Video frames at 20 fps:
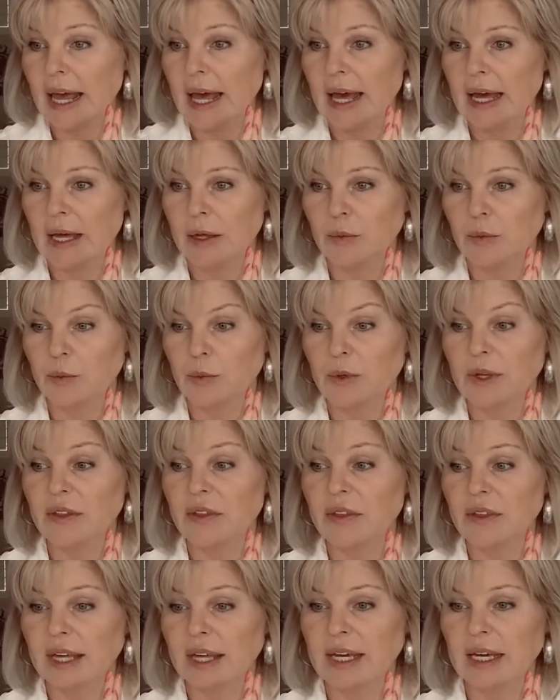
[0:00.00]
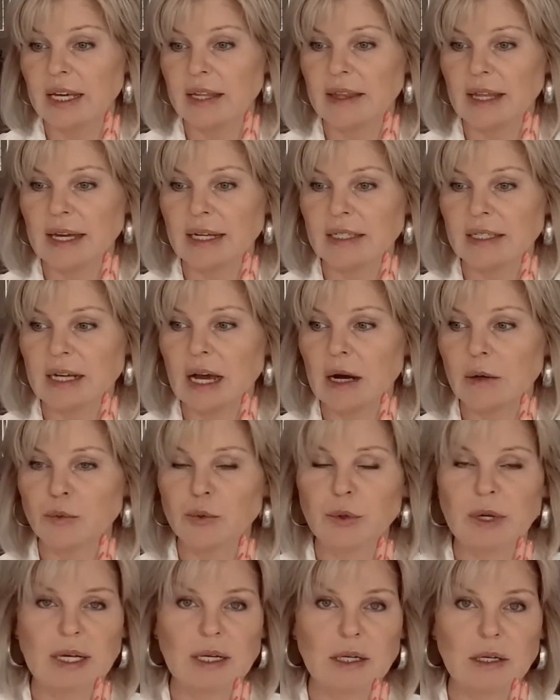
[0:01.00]
and we think that our
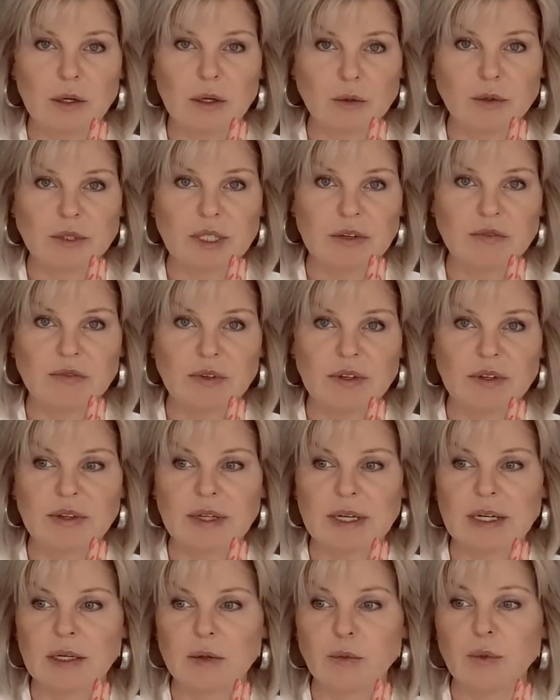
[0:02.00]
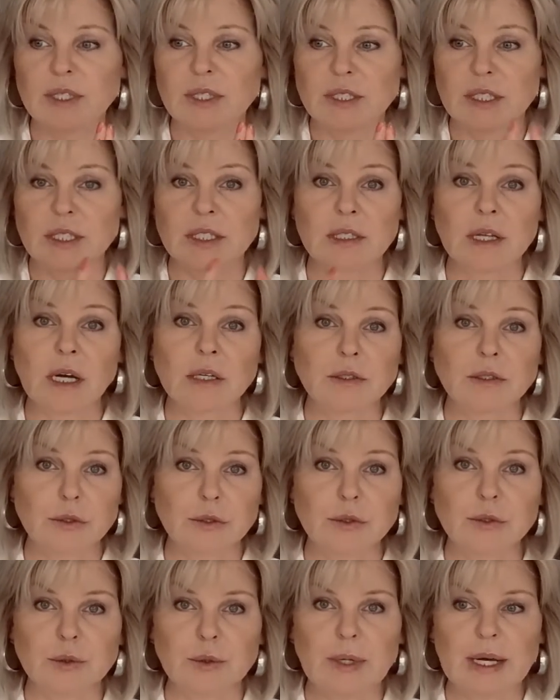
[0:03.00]
brain knows everything, which is not
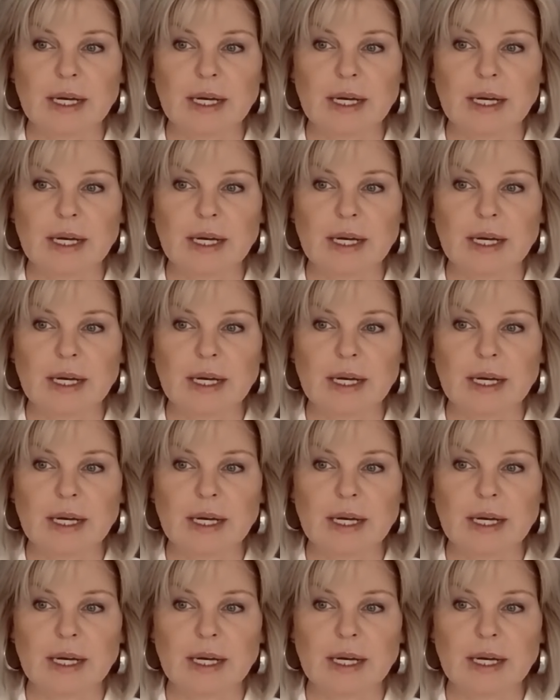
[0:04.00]
true